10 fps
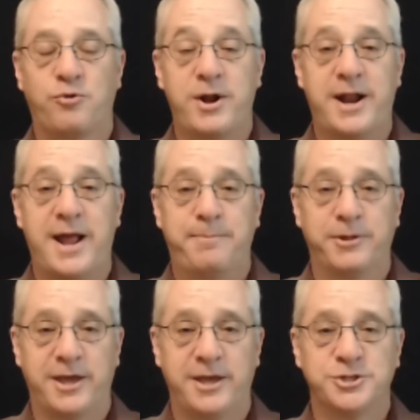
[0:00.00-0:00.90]
credit
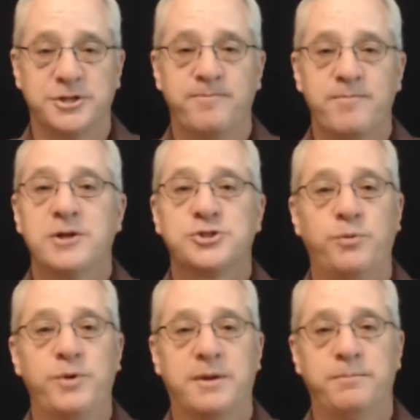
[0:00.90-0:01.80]
application so
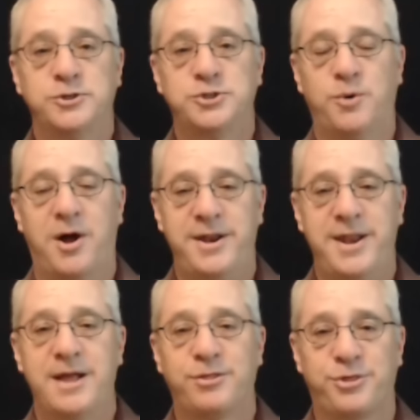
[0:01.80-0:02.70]
we can put you on
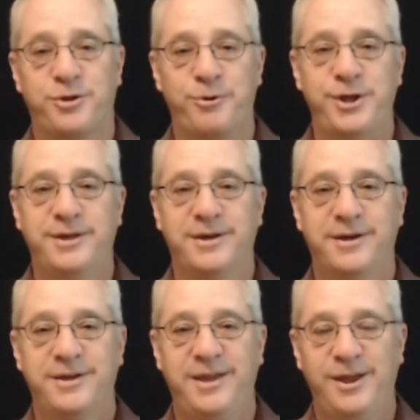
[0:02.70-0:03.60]
net 30
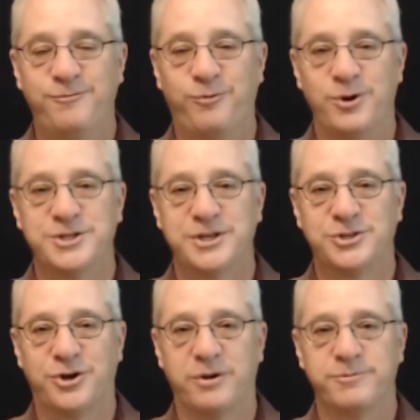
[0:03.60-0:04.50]
invoicing
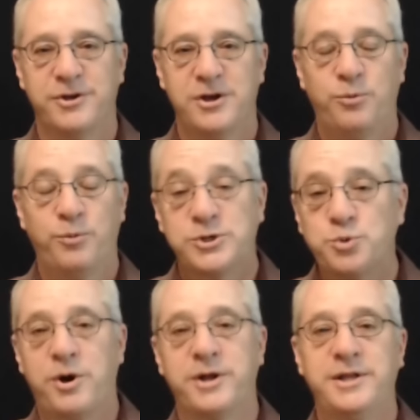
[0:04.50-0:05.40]
terms? Which
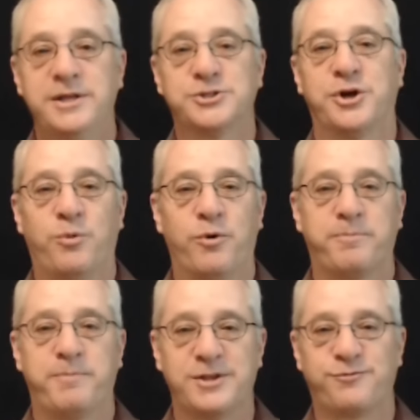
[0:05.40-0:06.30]
one is going to
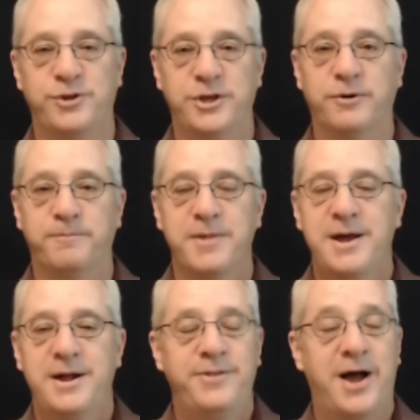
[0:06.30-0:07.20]
work best for you?
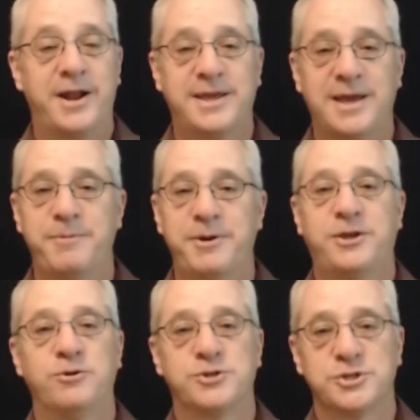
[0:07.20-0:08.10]
Not a gimmick.
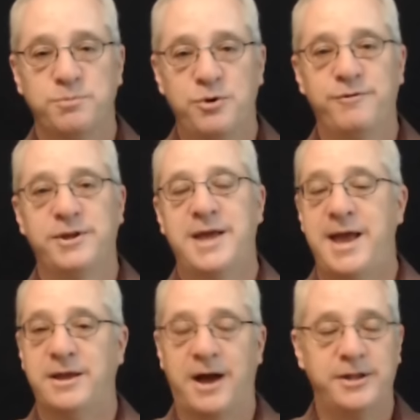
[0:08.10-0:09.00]
You're just moving.
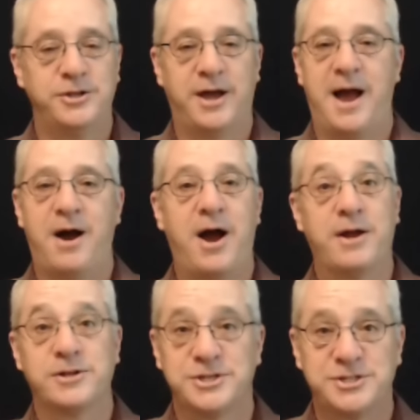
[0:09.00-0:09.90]
Hey,
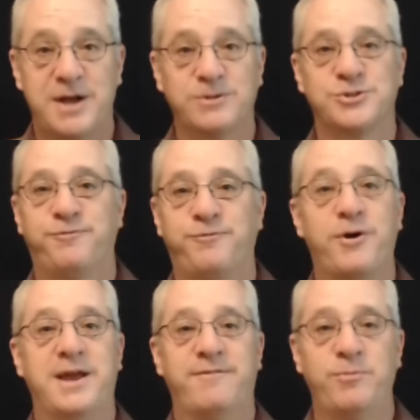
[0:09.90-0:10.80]
how does this sound so
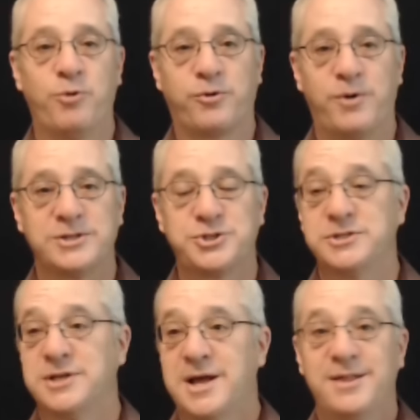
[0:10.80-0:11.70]
far? Do you have any more
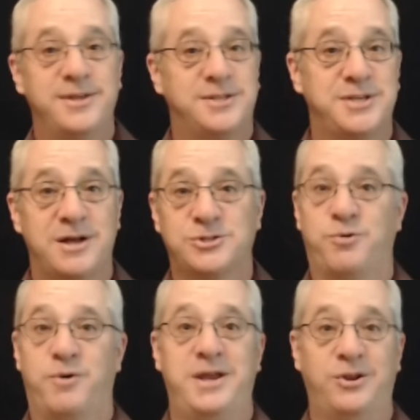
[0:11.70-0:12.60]
questions? This sounds
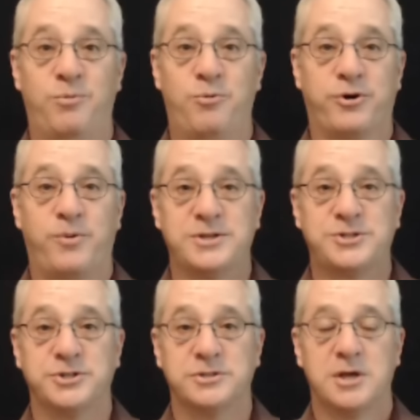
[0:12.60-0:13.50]
great. No more
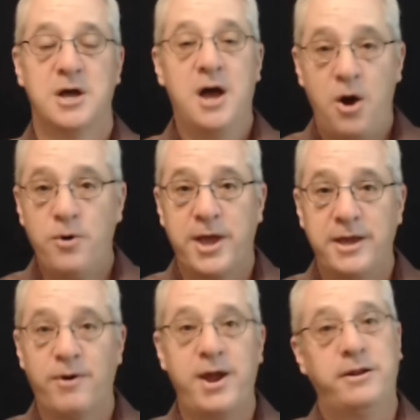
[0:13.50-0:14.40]
questions. Okay,
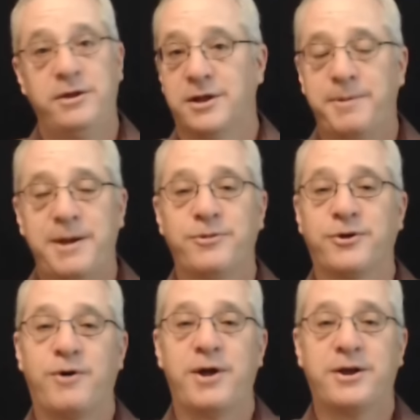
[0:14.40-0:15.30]
great. Are you going to pay with a
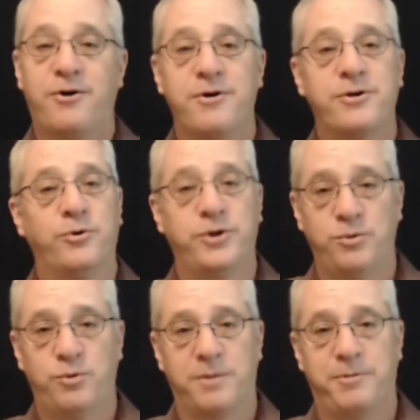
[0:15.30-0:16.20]
credit card, or do
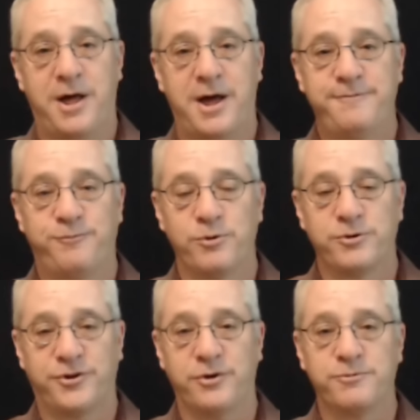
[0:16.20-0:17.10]
you want to apply for
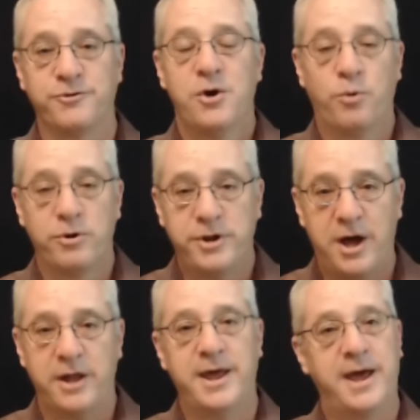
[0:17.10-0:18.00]
terms? We're
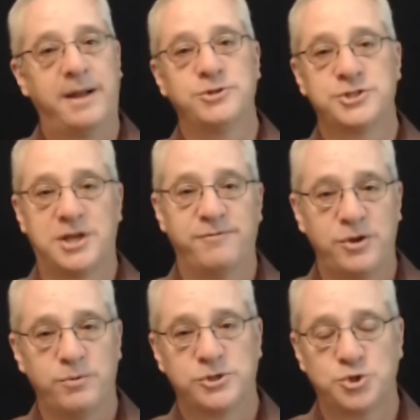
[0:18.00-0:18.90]
done, and I'm just giving
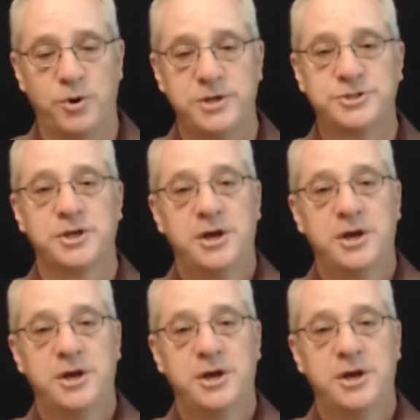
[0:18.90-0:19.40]
you a choice.